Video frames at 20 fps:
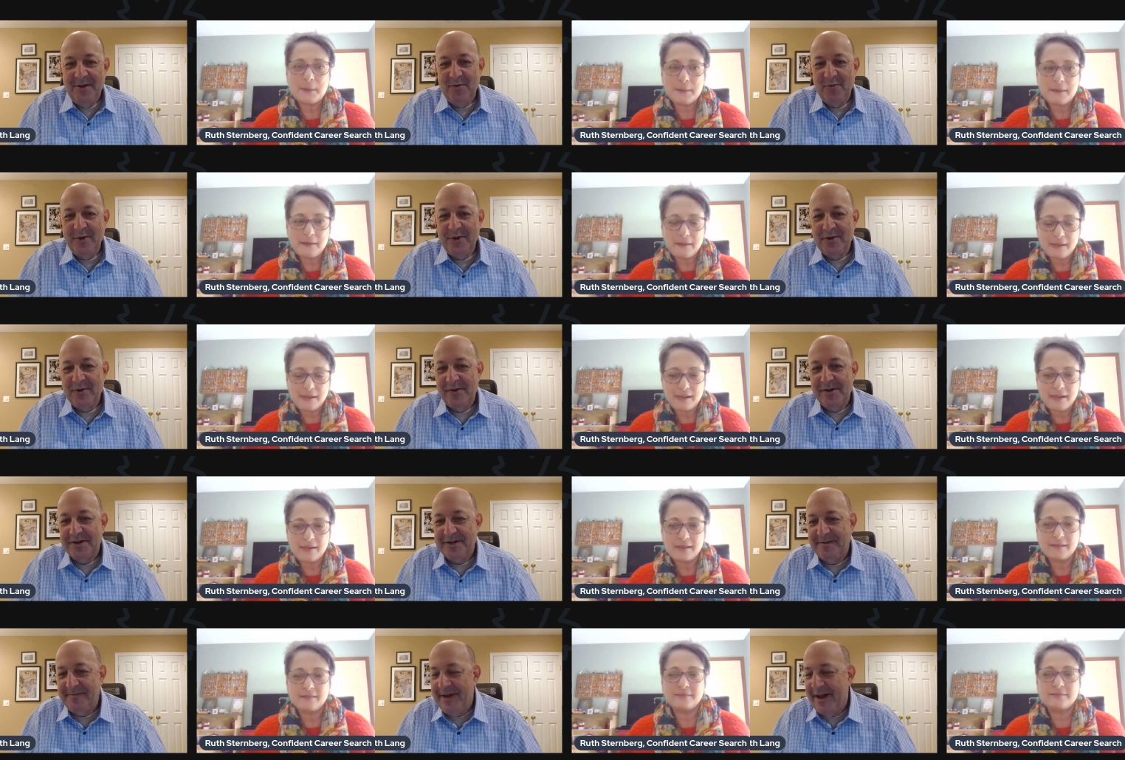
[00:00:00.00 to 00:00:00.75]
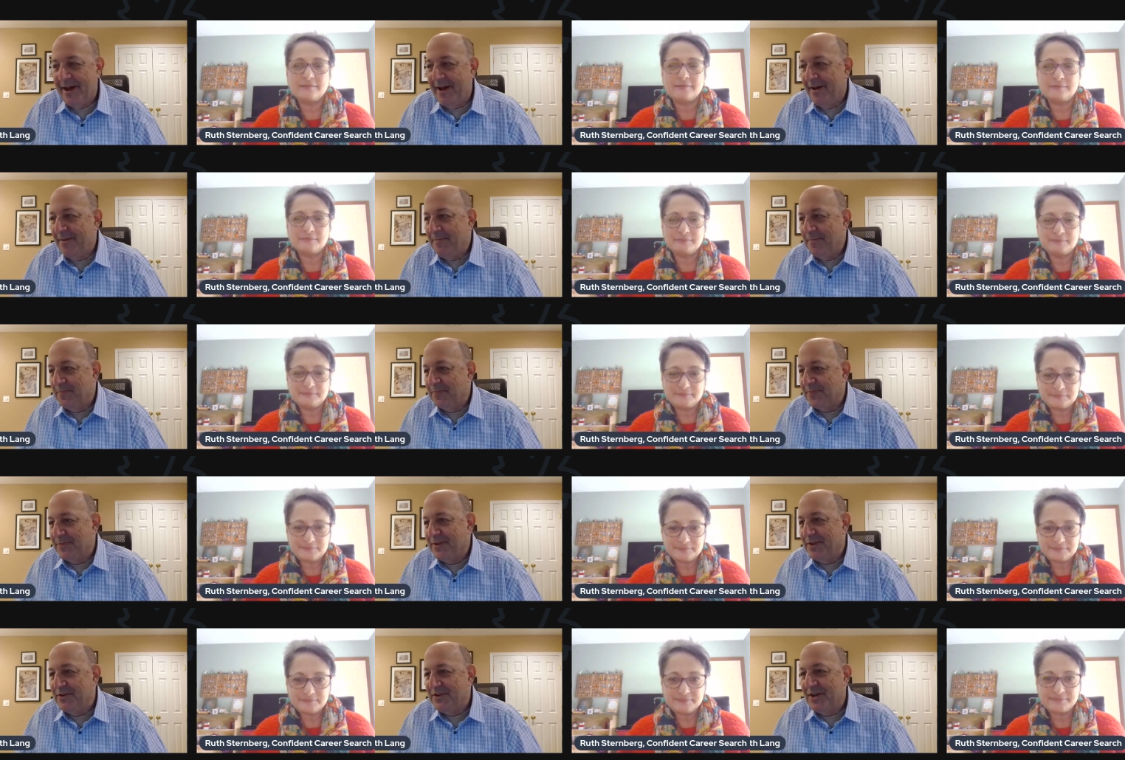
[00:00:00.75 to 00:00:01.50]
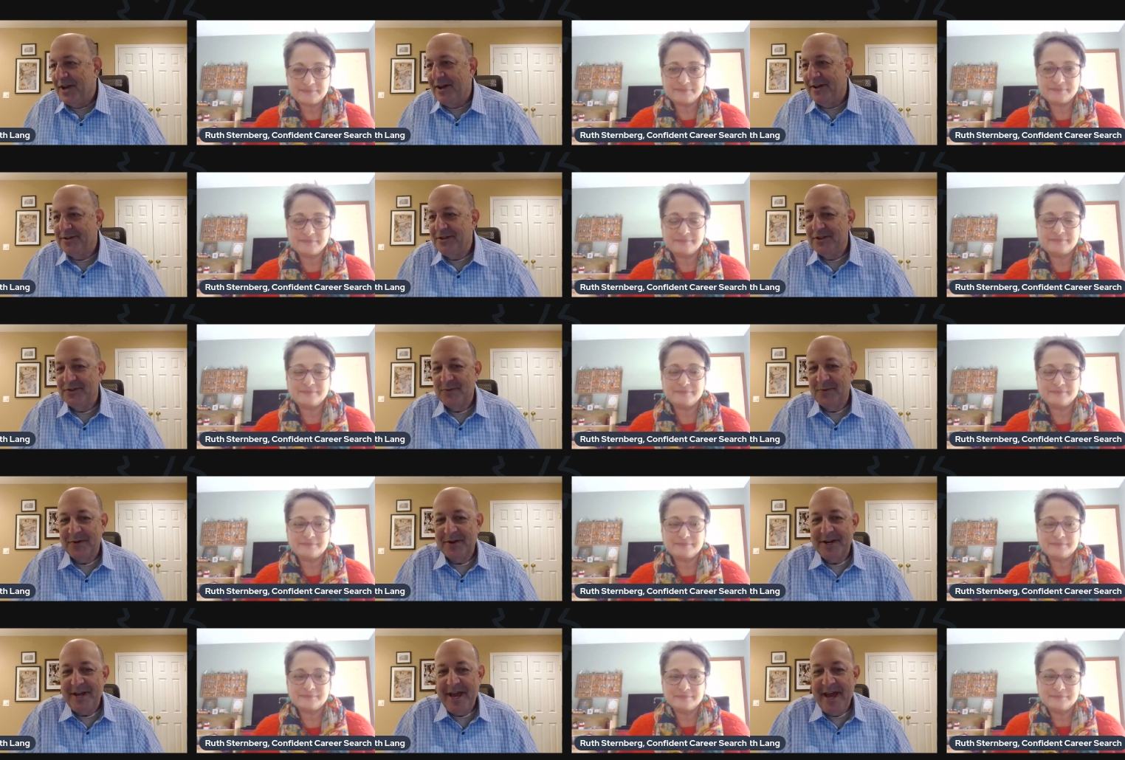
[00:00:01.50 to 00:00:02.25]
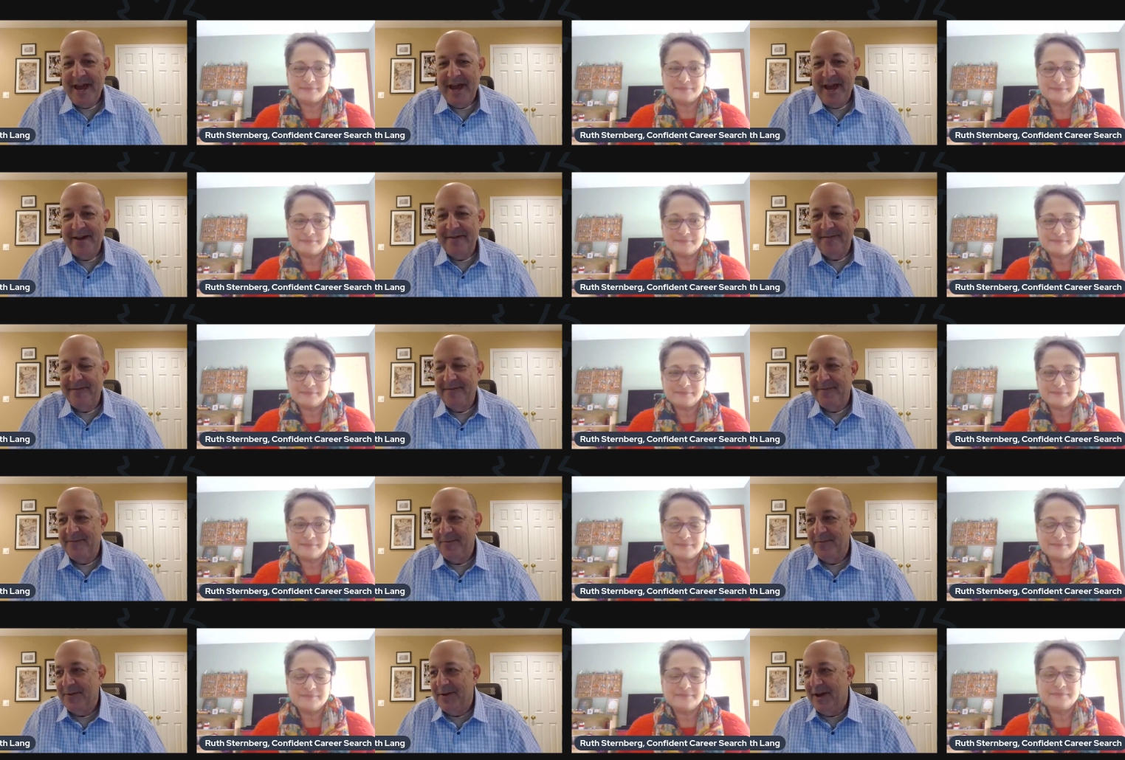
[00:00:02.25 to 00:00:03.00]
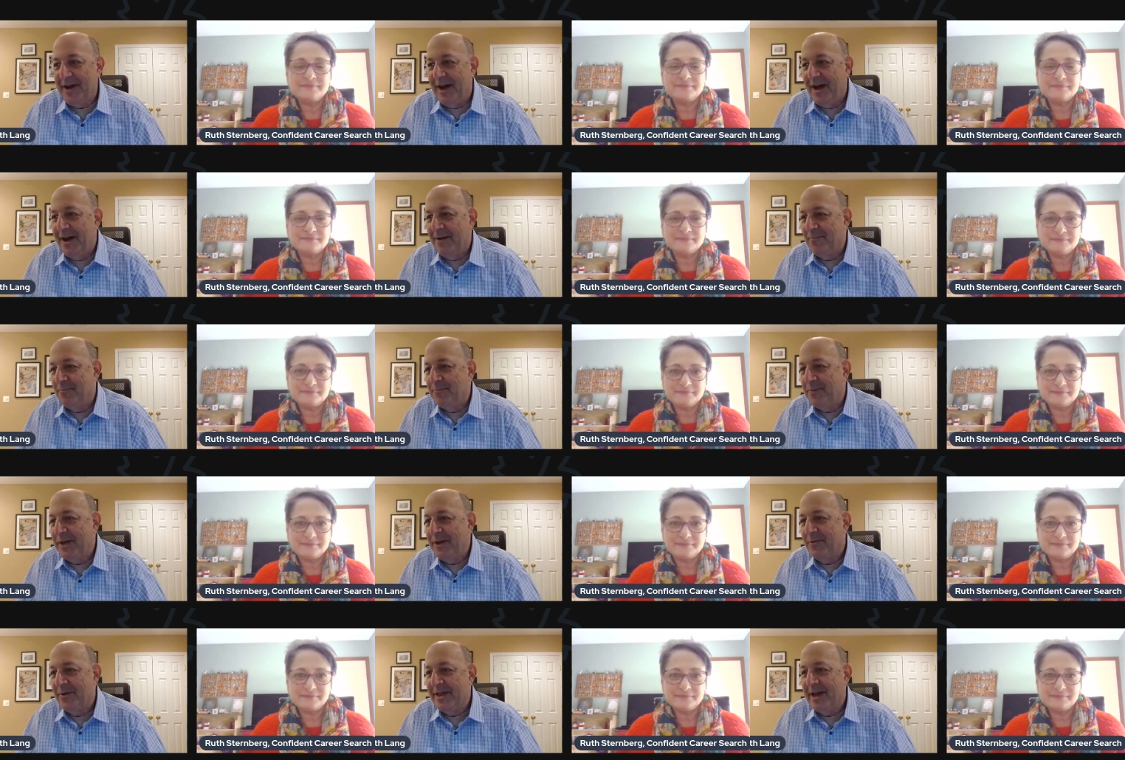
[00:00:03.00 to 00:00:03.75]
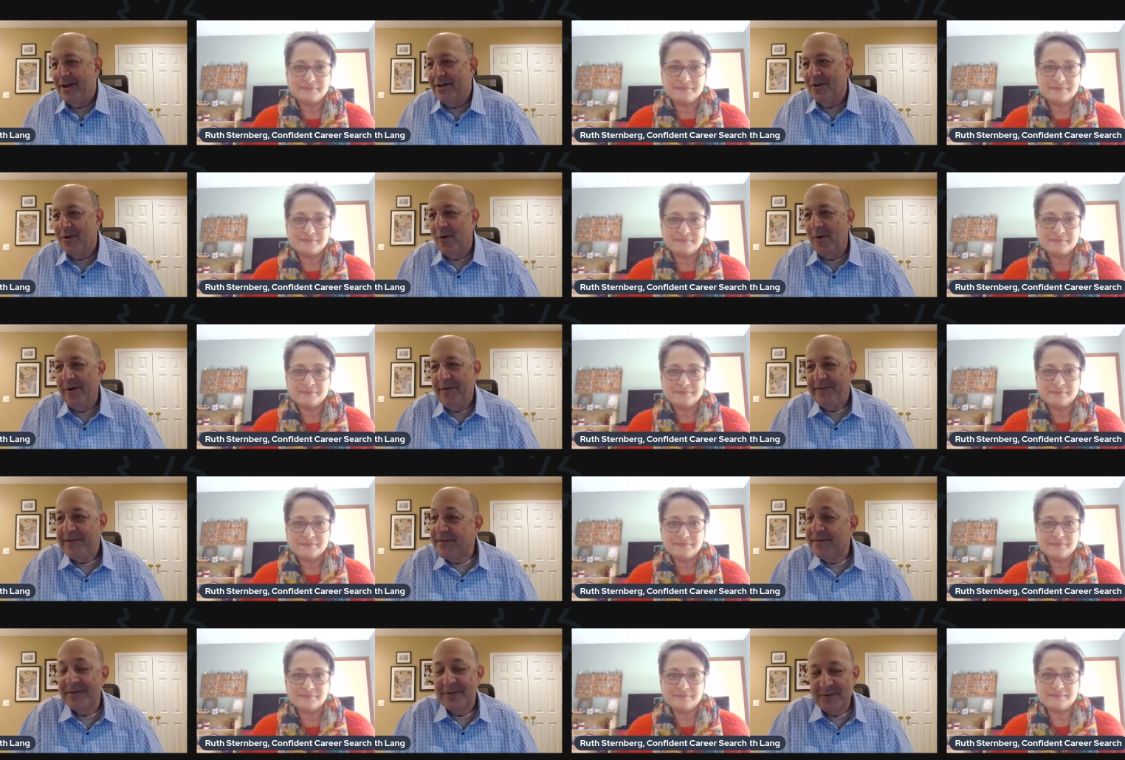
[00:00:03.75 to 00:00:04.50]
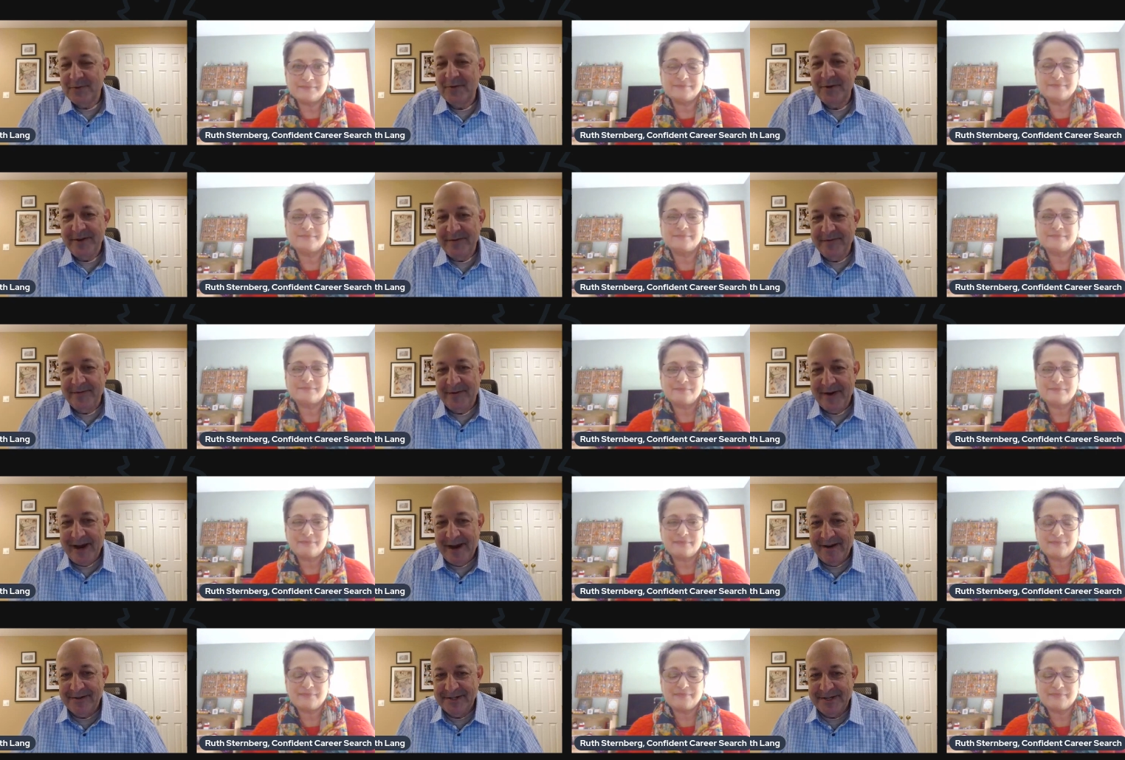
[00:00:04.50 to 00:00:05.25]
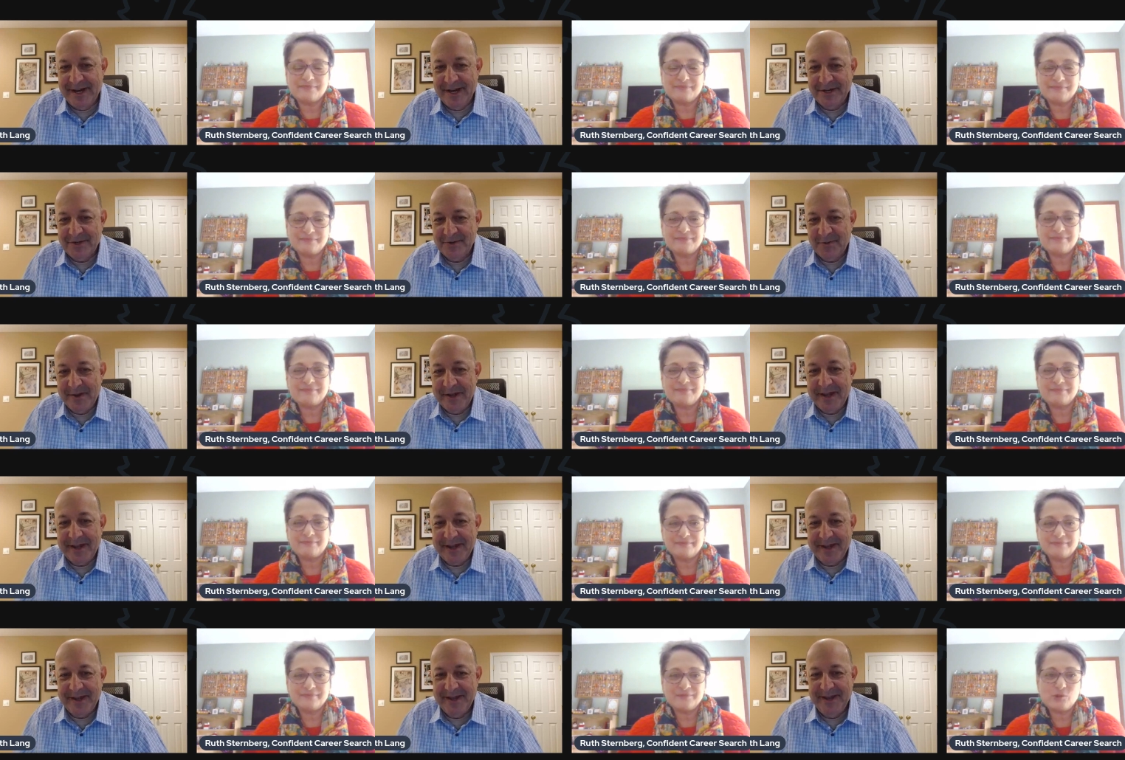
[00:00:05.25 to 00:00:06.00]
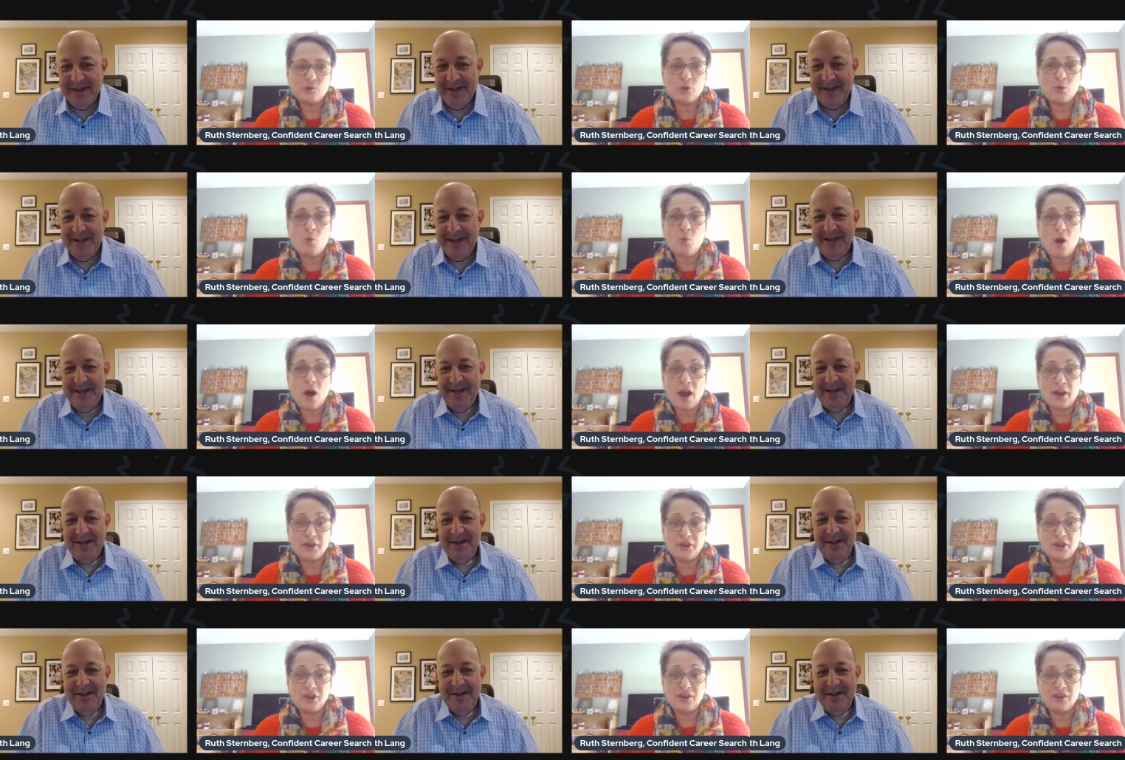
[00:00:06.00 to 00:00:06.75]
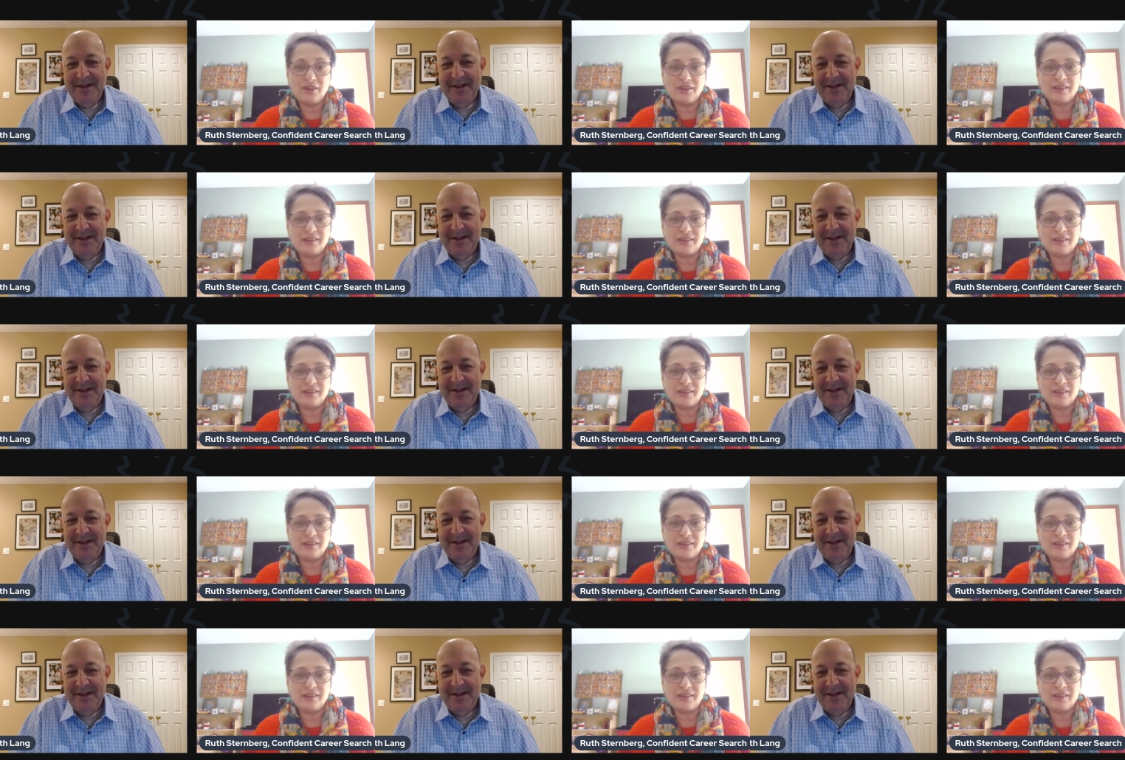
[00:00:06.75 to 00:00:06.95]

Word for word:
Speaker 1: we talked about the challenges we're going to have um, being without coffee for 24 hours next week
Speaker 2: or water